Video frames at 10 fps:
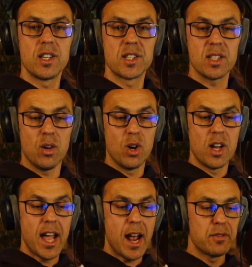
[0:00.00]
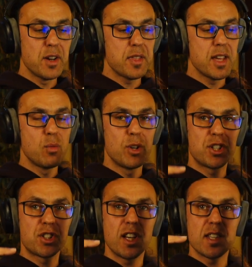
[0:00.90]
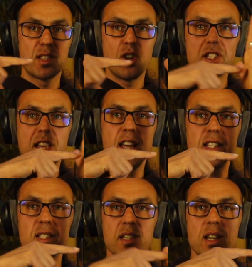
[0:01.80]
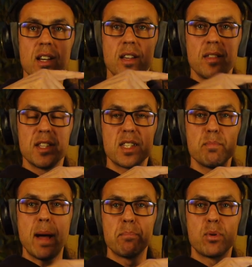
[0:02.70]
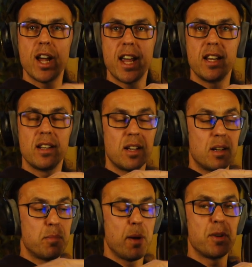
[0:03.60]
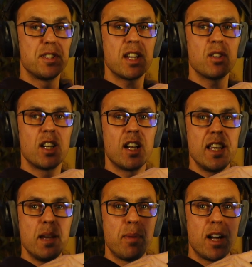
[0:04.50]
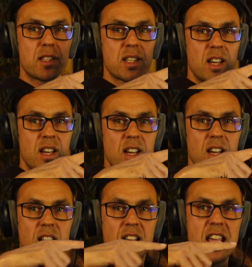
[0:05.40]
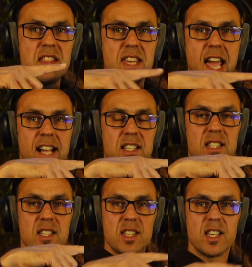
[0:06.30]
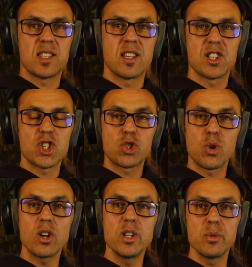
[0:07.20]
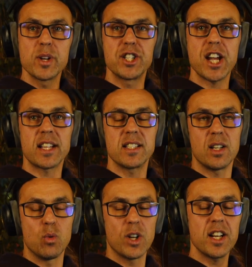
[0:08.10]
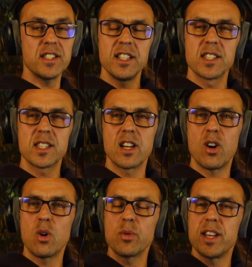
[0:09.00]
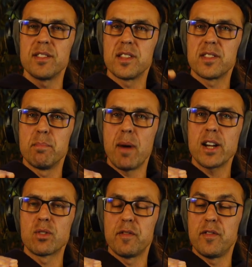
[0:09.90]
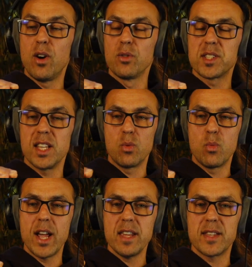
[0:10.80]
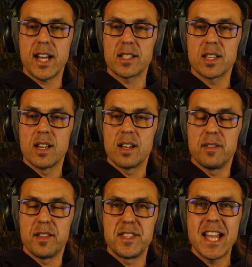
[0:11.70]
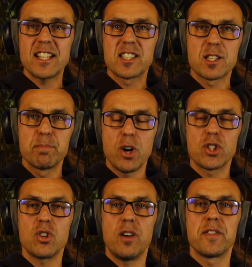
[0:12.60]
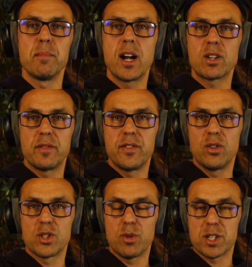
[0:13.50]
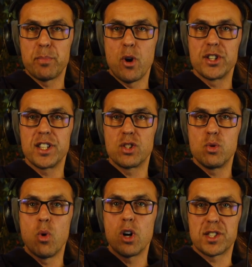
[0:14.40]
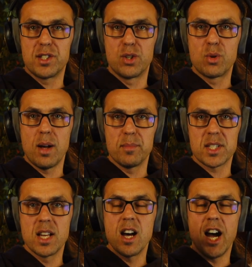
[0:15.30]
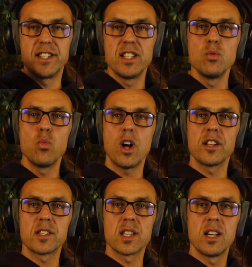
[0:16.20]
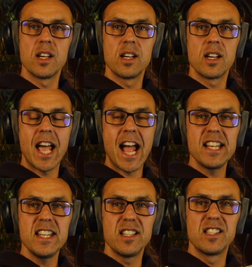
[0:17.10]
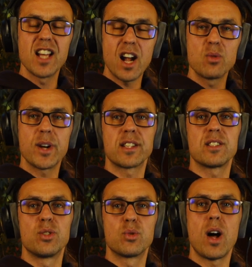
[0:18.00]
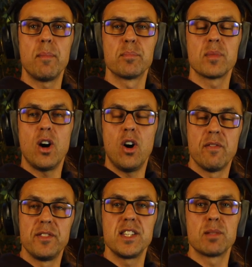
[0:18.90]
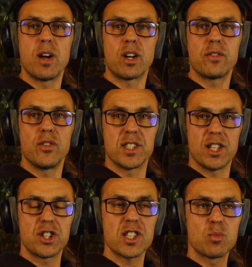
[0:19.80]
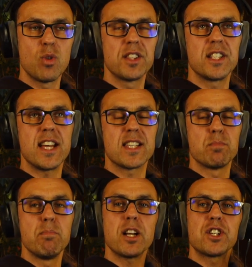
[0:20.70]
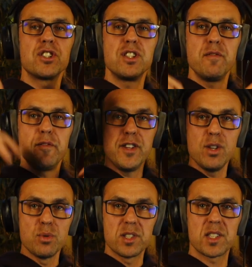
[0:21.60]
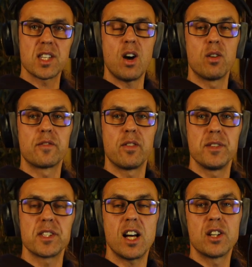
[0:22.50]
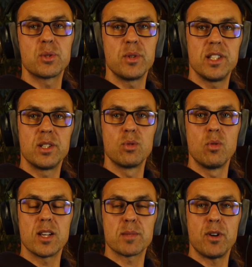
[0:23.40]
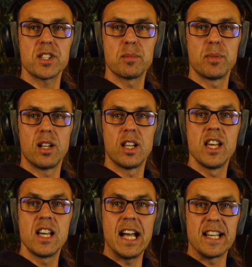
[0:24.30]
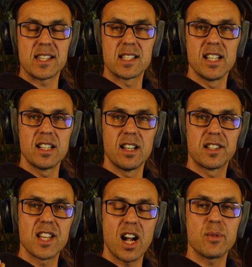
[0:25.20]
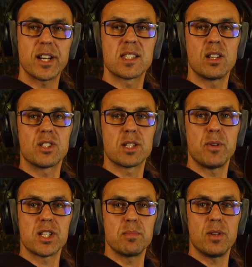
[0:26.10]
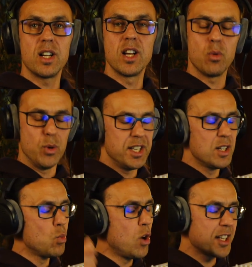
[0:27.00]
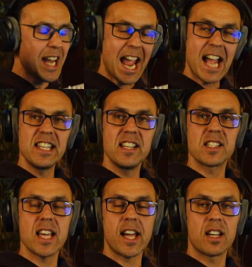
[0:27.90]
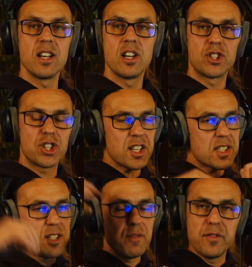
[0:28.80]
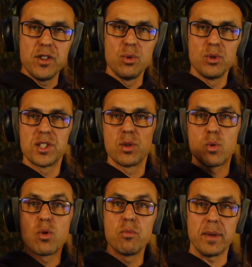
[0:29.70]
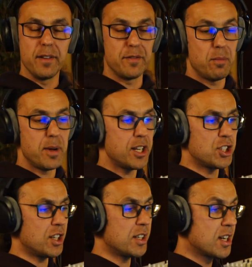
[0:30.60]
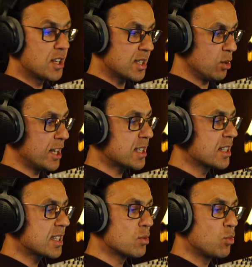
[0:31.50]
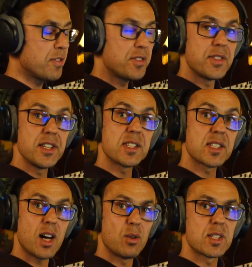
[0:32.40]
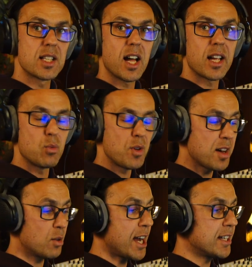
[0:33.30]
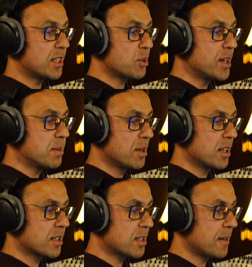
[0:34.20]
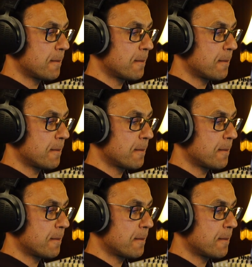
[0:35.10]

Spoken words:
So everything which does not hit this membrane perpendicularly but in the axis is strongly rejected. And what I did is I oriented the microphones way that the dead spot of the microphones was pointing towards the drums. I didn't want any direct drum on these microphones. I just wanted as much diffuse sound from this untreated room as possible and as little direct sound as possible. We didn't want any attack, just diffuse room information. So let's listen what this sounds like without any treatment.